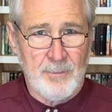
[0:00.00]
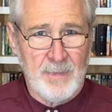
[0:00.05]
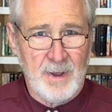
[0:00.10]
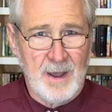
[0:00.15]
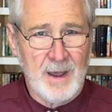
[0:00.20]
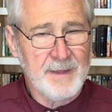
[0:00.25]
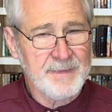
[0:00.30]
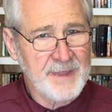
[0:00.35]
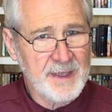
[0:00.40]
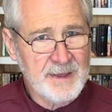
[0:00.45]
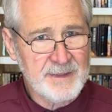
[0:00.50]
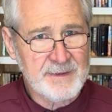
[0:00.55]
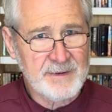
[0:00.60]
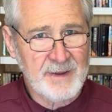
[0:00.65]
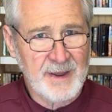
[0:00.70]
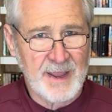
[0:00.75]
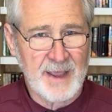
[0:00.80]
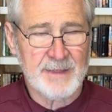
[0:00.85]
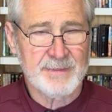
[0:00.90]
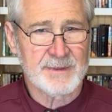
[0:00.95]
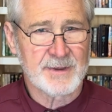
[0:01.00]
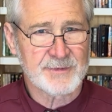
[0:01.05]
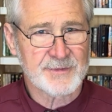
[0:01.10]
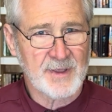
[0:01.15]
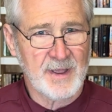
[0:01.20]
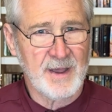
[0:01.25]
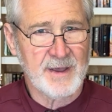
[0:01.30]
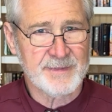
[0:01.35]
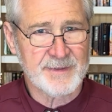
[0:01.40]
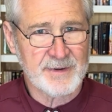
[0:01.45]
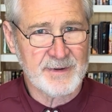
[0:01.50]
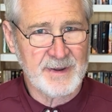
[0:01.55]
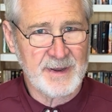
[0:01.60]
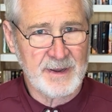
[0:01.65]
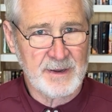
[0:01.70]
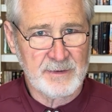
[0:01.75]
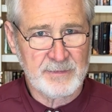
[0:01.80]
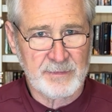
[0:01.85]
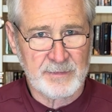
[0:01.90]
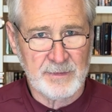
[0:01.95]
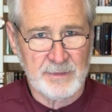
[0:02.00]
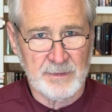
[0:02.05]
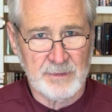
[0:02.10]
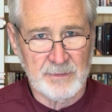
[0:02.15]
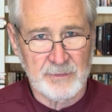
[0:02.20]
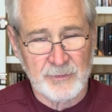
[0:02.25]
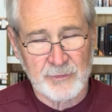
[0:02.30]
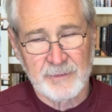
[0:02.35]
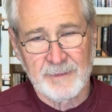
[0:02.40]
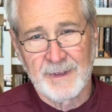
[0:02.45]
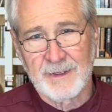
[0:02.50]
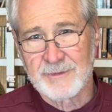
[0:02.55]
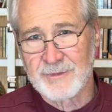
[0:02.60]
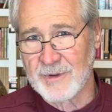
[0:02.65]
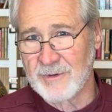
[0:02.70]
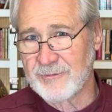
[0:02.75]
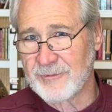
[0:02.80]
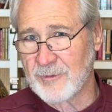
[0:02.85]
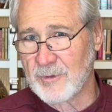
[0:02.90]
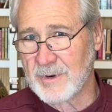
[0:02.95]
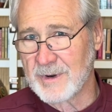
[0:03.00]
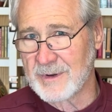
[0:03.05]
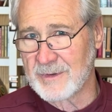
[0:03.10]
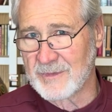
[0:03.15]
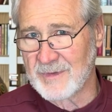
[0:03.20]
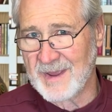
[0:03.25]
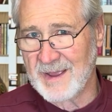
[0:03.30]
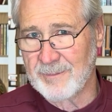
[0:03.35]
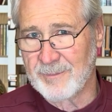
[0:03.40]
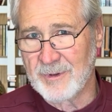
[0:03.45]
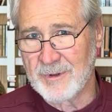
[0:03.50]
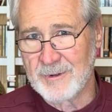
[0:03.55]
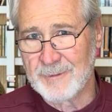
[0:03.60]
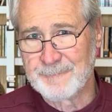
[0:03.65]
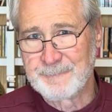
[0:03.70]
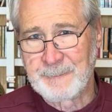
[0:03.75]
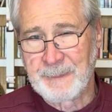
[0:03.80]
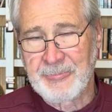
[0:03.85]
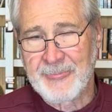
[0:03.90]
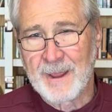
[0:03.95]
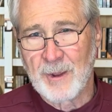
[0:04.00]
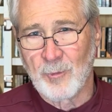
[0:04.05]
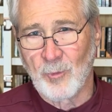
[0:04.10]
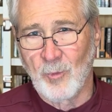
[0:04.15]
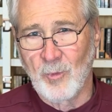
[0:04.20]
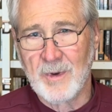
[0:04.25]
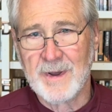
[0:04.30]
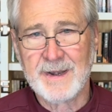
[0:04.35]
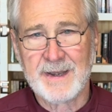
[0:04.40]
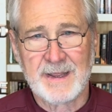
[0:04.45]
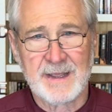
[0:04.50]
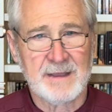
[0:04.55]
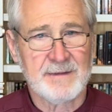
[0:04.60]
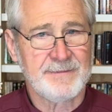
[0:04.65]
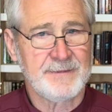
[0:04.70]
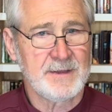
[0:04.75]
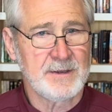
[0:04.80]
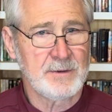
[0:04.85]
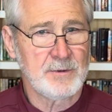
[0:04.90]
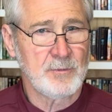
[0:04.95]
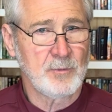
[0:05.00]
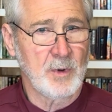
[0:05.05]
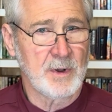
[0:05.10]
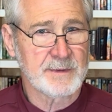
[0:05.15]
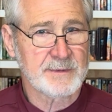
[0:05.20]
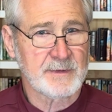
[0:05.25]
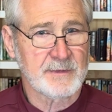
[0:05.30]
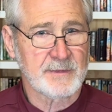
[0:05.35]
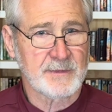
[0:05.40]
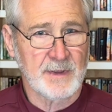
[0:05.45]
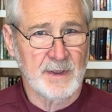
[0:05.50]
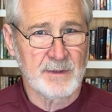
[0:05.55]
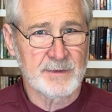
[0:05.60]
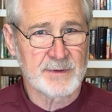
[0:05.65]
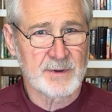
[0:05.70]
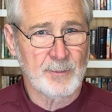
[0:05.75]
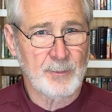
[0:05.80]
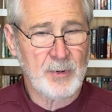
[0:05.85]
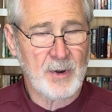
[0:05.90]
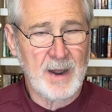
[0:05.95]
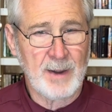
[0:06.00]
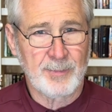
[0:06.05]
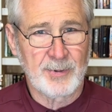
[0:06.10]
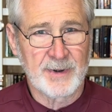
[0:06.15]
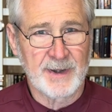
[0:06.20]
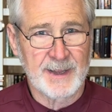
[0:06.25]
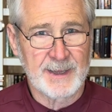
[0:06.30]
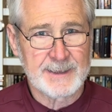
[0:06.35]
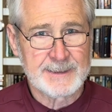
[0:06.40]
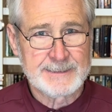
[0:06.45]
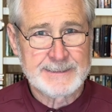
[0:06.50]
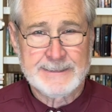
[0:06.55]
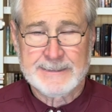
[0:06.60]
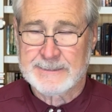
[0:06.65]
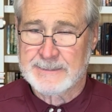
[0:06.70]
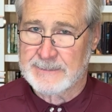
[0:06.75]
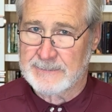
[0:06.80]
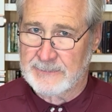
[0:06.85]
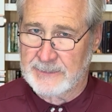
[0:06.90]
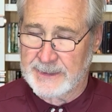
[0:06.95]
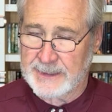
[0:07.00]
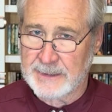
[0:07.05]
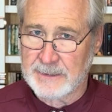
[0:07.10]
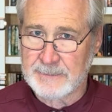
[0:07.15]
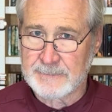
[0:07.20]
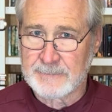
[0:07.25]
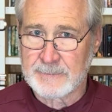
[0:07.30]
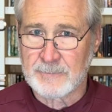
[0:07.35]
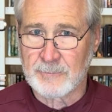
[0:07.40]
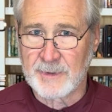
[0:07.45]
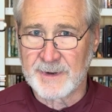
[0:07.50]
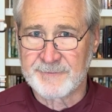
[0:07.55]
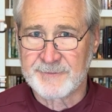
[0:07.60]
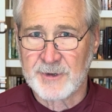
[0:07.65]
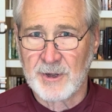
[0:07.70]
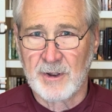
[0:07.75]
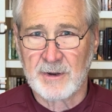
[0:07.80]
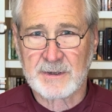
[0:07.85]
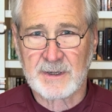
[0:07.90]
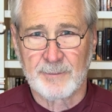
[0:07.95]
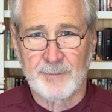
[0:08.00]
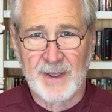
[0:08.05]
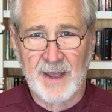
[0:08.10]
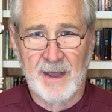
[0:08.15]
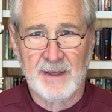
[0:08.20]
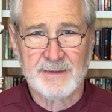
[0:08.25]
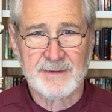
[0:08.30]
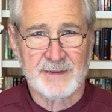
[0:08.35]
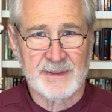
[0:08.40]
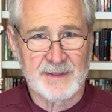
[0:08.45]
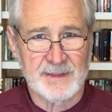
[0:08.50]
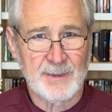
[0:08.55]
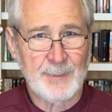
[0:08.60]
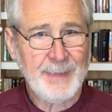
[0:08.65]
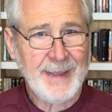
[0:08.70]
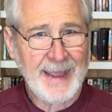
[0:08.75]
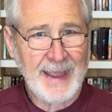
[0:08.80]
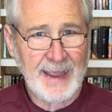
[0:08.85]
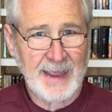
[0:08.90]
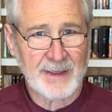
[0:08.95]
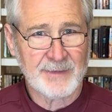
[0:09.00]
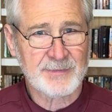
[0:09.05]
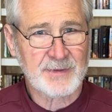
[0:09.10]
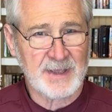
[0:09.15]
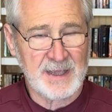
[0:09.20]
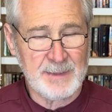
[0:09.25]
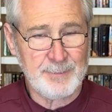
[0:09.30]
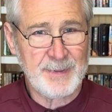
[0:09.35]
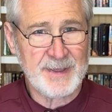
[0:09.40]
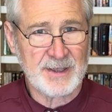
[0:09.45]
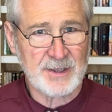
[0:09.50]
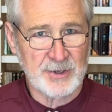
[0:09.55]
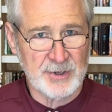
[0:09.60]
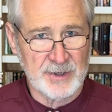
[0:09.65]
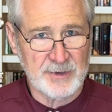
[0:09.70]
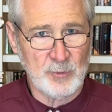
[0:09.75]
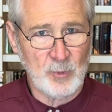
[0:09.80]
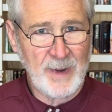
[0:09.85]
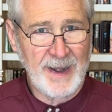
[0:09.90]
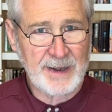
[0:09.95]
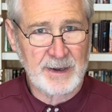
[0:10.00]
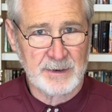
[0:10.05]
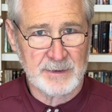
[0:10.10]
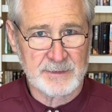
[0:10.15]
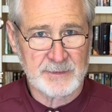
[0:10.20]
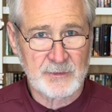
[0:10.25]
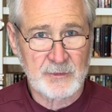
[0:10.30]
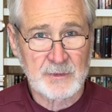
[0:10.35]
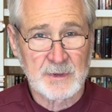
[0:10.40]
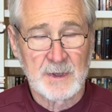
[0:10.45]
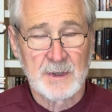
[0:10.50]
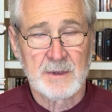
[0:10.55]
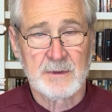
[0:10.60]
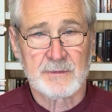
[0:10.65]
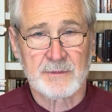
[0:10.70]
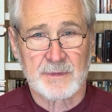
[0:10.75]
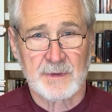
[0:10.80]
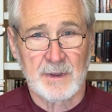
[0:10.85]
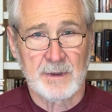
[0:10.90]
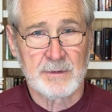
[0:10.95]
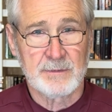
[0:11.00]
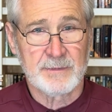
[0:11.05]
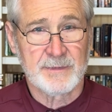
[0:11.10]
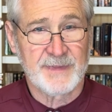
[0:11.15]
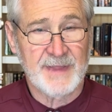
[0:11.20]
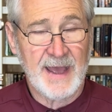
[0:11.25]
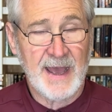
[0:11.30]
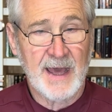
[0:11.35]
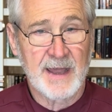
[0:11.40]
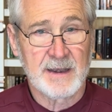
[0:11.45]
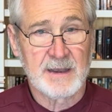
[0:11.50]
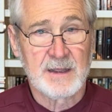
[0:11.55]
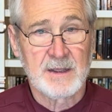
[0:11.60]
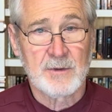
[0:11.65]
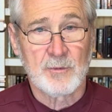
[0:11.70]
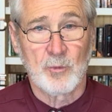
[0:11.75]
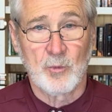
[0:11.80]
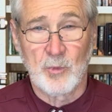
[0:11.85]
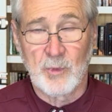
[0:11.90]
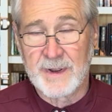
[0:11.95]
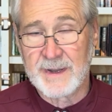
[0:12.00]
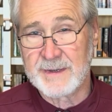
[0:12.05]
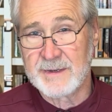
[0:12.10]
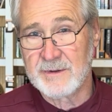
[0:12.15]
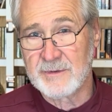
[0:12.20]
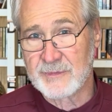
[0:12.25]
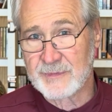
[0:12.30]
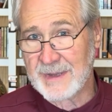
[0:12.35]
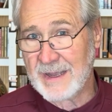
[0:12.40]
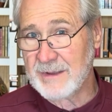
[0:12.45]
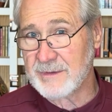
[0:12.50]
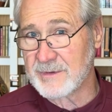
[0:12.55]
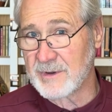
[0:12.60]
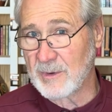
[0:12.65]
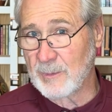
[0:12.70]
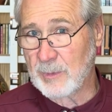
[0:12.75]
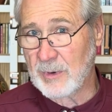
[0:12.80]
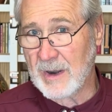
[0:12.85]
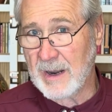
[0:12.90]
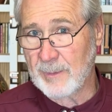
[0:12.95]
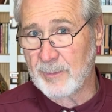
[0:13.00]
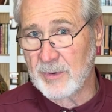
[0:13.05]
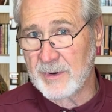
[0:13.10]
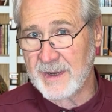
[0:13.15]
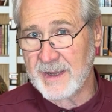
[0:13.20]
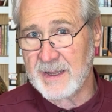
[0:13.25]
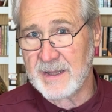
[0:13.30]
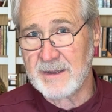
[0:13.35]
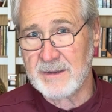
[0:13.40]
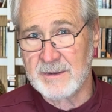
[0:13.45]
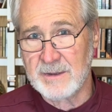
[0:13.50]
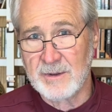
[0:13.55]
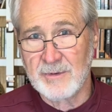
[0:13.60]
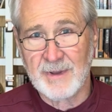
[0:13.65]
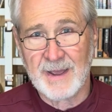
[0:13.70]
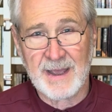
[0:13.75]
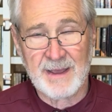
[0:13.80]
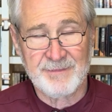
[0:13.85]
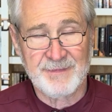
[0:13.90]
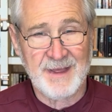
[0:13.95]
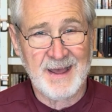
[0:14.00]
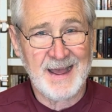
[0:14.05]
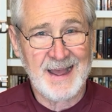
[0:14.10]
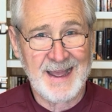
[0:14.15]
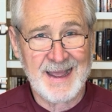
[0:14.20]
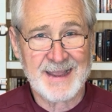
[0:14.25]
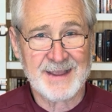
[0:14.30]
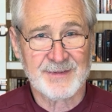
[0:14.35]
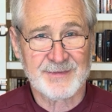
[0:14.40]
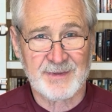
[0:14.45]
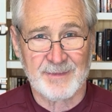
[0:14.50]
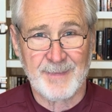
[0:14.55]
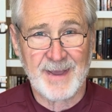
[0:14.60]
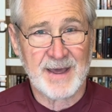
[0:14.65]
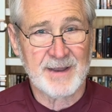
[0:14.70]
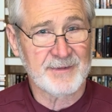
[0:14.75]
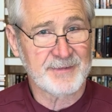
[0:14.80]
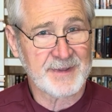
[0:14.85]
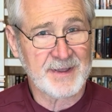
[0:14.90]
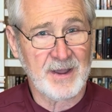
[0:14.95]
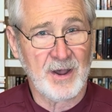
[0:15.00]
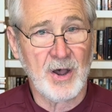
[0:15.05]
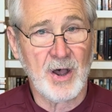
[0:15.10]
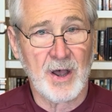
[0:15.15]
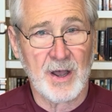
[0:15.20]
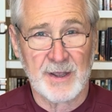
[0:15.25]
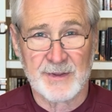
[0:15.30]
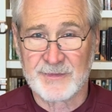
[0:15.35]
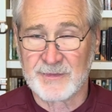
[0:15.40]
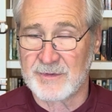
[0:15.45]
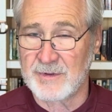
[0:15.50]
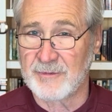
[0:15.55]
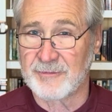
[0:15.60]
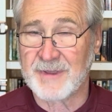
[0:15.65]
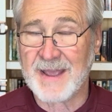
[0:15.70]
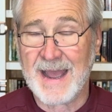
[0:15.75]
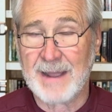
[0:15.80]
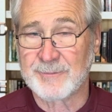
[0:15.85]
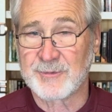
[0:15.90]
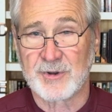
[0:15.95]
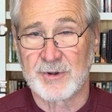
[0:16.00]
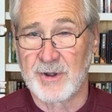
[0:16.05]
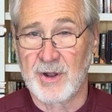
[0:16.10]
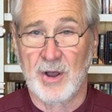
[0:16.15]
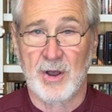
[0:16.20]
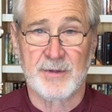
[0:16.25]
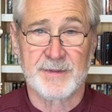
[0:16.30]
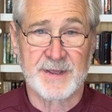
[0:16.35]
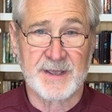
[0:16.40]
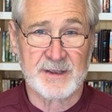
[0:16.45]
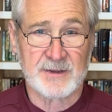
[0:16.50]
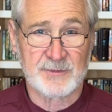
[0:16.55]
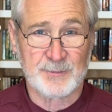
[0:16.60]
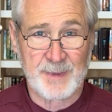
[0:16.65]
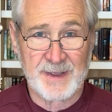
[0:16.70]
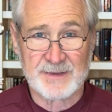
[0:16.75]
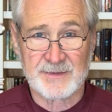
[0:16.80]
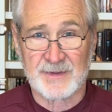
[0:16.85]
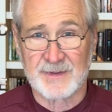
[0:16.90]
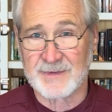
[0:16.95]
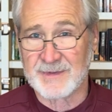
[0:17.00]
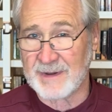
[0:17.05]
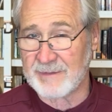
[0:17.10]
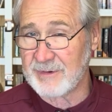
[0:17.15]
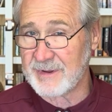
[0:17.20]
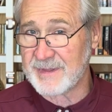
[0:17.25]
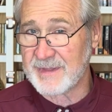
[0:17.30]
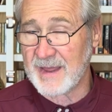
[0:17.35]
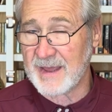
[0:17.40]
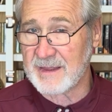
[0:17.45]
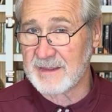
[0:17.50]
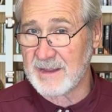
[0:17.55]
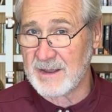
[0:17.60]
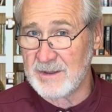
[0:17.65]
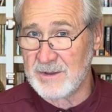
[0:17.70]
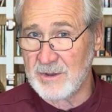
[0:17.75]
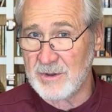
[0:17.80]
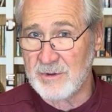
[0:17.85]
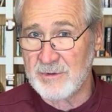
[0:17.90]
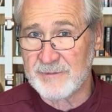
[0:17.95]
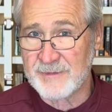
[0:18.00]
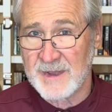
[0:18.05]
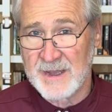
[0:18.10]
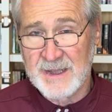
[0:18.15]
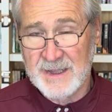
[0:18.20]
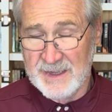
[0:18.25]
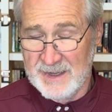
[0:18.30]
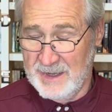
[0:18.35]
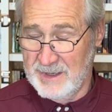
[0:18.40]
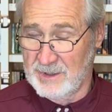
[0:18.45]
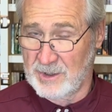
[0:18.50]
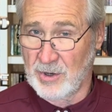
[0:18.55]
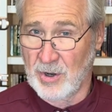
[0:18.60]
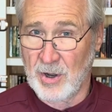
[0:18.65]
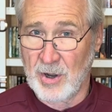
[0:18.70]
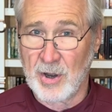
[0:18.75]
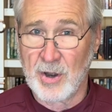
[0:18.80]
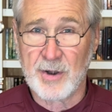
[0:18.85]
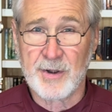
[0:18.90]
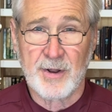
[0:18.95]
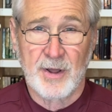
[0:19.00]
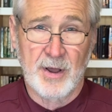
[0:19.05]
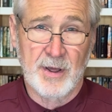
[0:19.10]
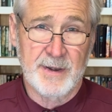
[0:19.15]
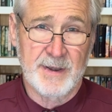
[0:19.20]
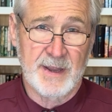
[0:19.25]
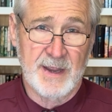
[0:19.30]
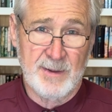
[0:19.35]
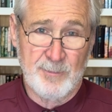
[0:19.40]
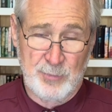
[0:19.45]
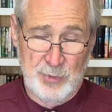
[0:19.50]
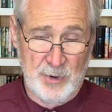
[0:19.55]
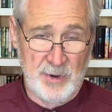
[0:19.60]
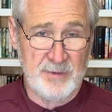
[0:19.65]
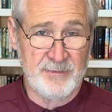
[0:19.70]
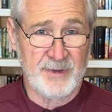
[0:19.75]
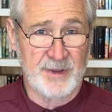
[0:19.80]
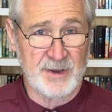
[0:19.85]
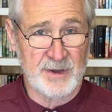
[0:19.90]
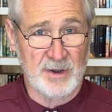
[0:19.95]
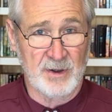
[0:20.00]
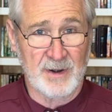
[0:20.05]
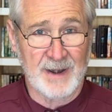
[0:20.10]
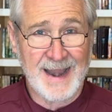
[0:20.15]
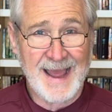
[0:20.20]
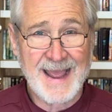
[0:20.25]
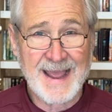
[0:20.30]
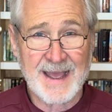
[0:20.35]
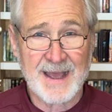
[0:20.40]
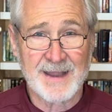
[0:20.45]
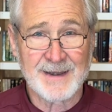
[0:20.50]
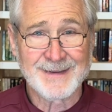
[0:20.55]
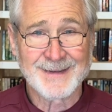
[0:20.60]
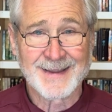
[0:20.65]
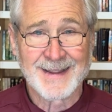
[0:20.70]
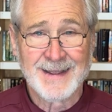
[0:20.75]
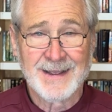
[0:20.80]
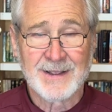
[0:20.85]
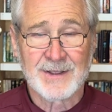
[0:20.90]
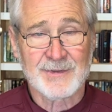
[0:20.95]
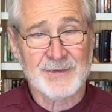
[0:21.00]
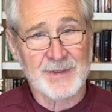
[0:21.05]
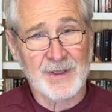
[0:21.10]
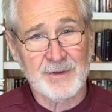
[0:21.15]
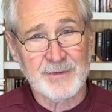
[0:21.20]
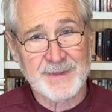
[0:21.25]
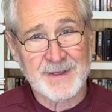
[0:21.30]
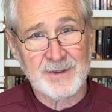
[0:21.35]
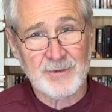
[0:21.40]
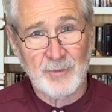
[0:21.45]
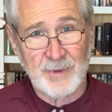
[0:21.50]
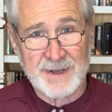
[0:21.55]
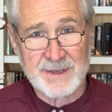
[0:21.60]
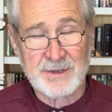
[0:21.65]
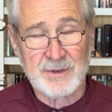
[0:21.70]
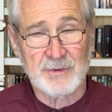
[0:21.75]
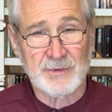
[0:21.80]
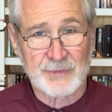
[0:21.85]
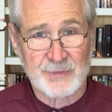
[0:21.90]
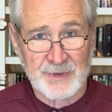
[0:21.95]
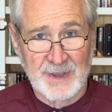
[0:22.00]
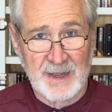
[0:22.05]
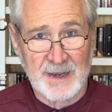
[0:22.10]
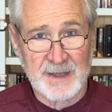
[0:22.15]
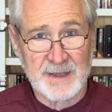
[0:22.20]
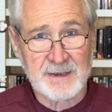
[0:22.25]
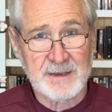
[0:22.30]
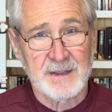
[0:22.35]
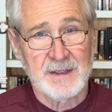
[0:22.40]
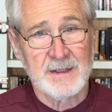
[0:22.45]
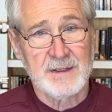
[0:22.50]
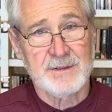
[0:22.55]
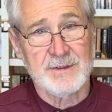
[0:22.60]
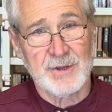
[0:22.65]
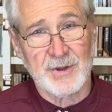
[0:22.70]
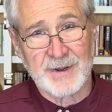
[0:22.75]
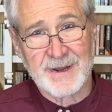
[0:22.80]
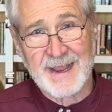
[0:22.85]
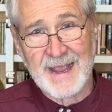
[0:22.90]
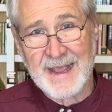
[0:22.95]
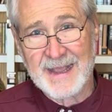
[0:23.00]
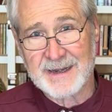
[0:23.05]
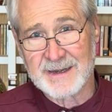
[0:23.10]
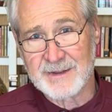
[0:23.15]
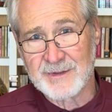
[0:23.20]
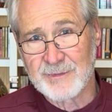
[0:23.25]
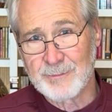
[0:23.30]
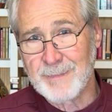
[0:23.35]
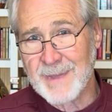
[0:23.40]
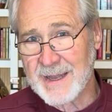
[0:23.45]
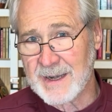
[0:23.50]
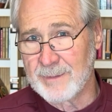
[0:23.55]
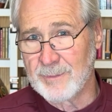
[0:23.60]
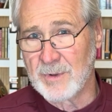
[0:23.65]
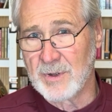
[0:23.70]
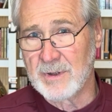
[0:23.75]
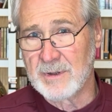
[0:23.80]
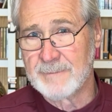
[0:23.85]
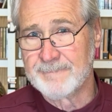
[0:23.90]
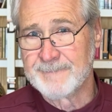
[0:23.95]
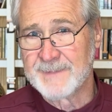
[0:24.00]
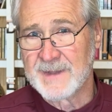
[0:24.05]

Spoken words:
On the other hand, there's other issues. So for example, what if you want to sell your property? Well, we've talked about in the past keeping good records so that when you sell your property, you have the highest amount of cost. You've captured all the expenses, everything that you've incurred on improving your land, so that when you sell it, your gain is minimal